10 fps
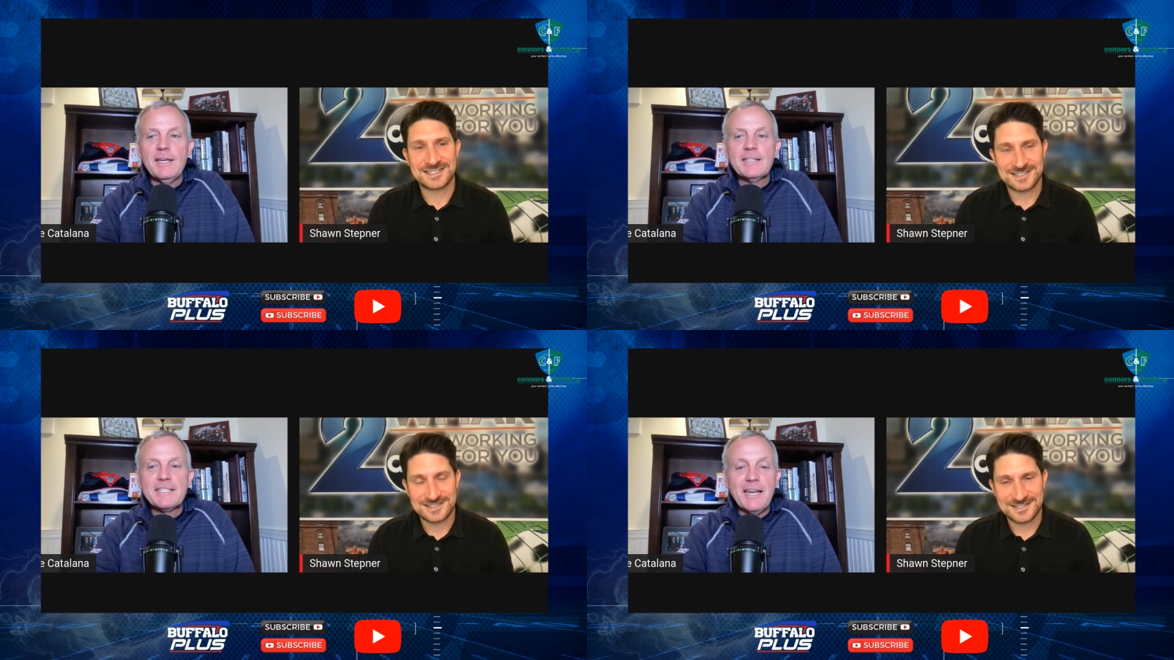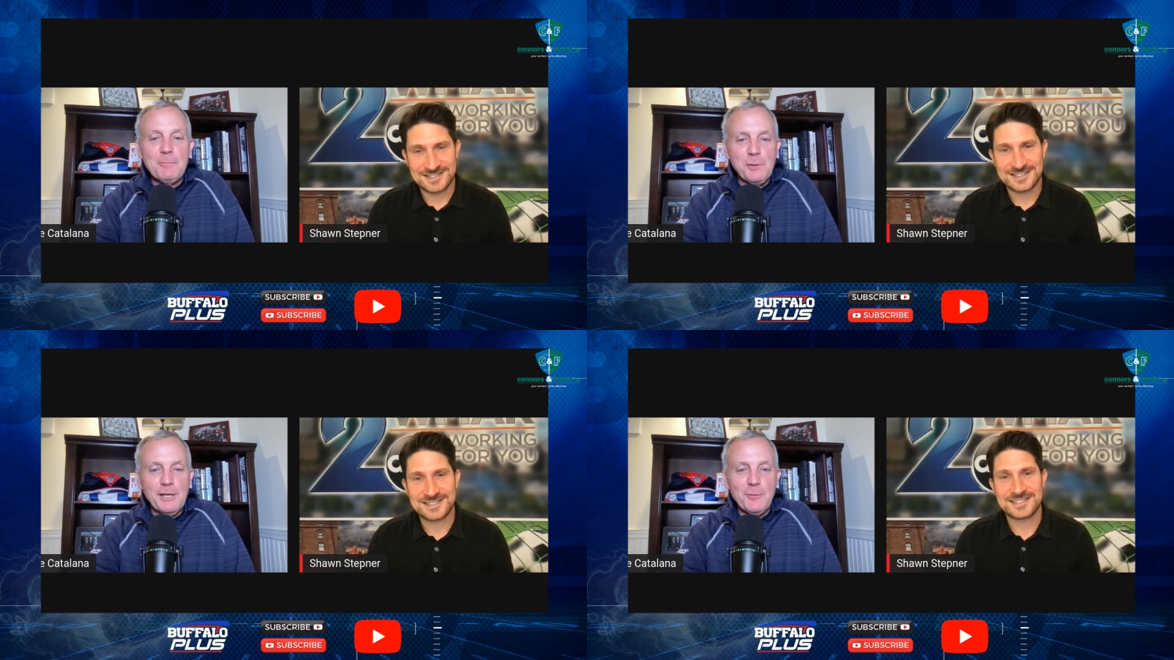
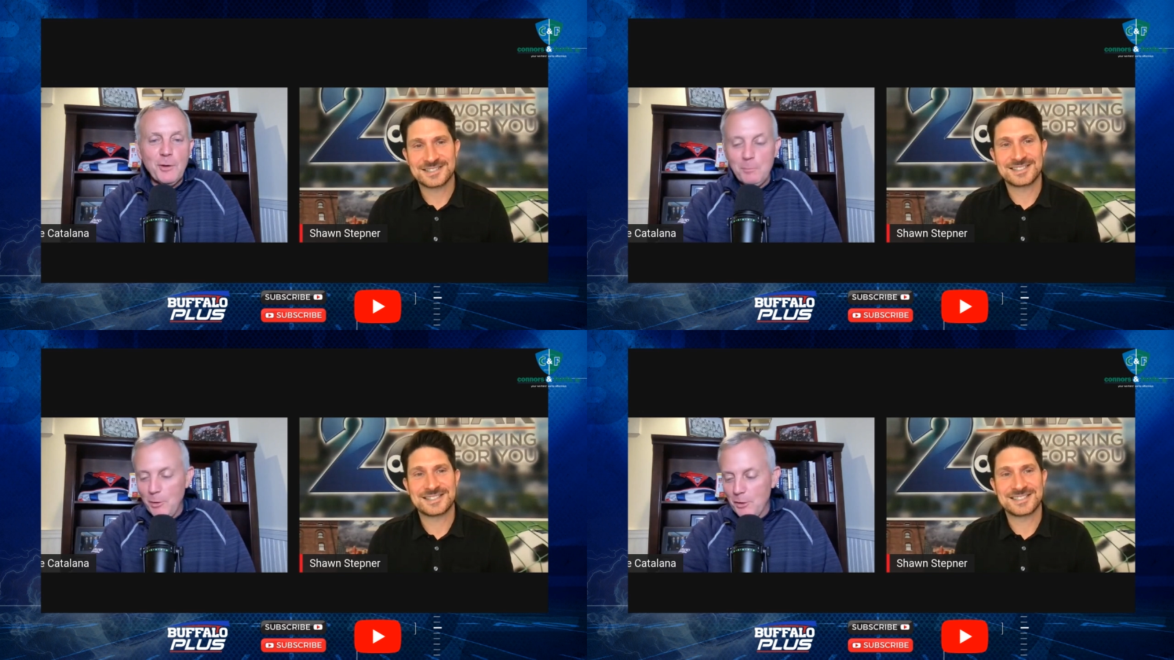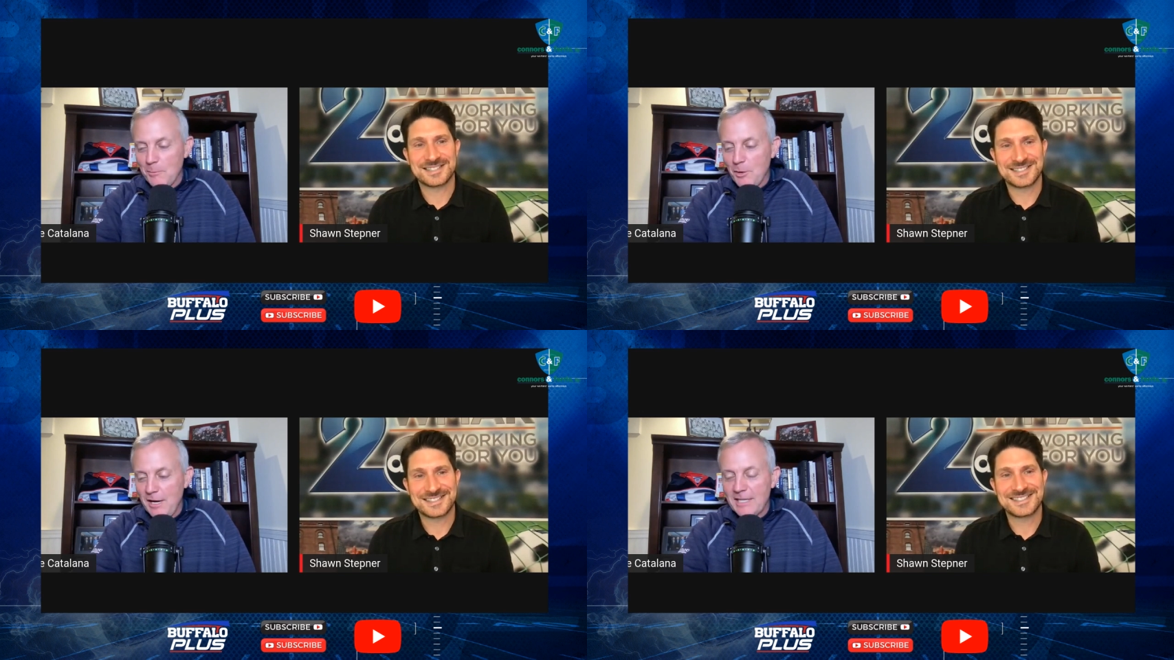Speaker 1: sampling what
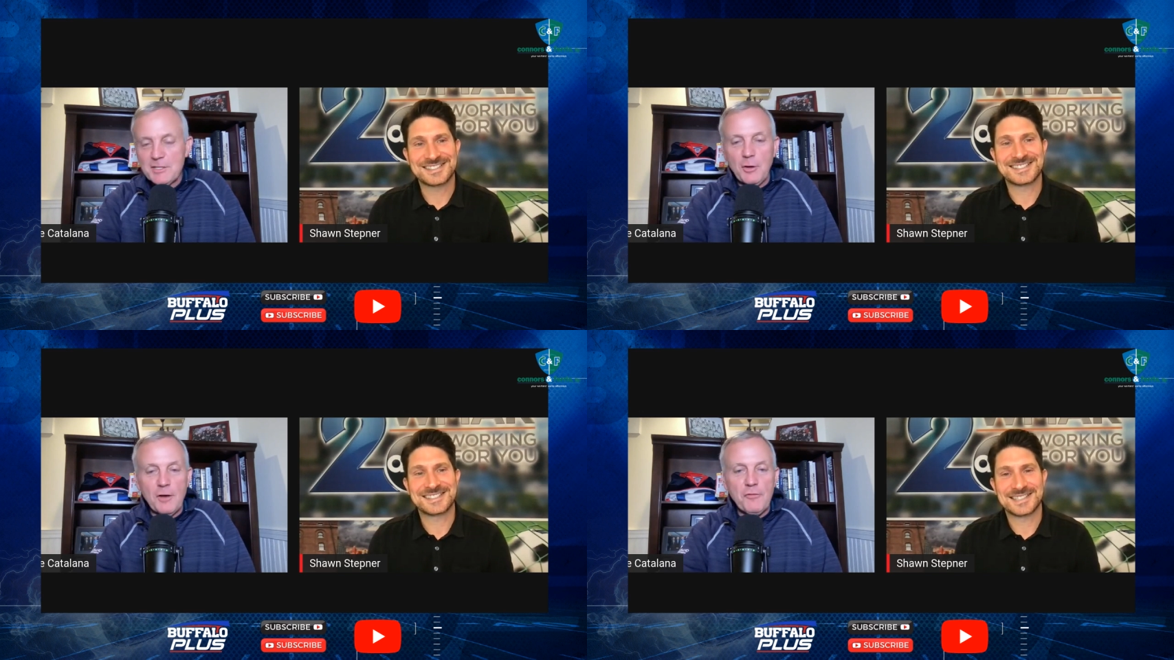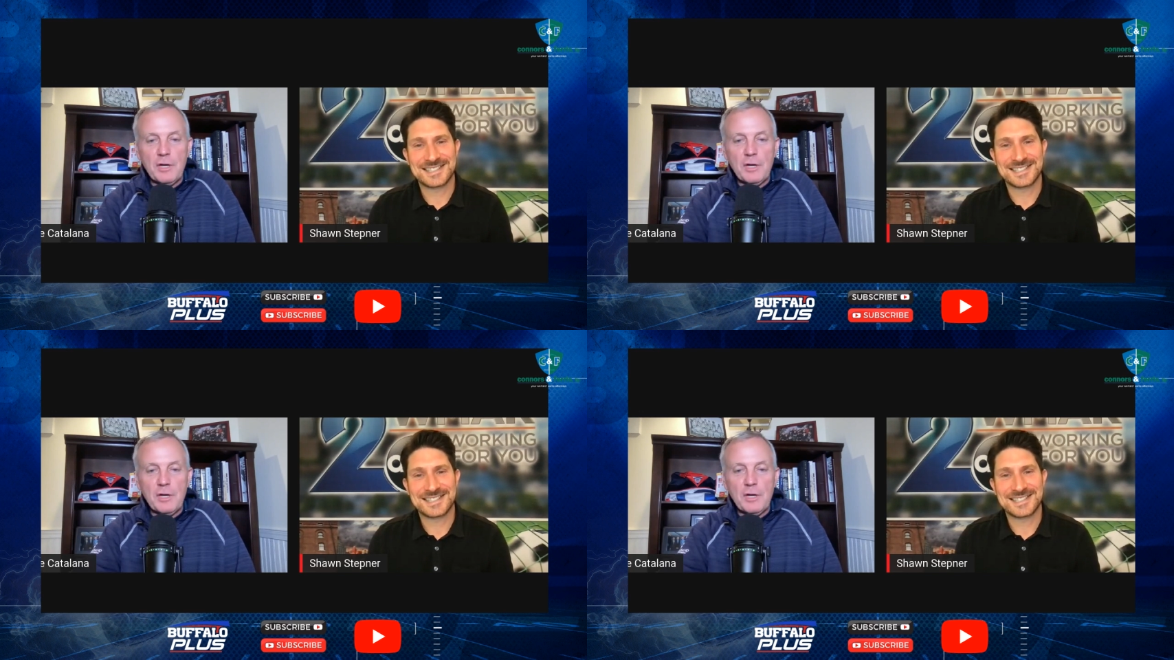Baltimore has to offer.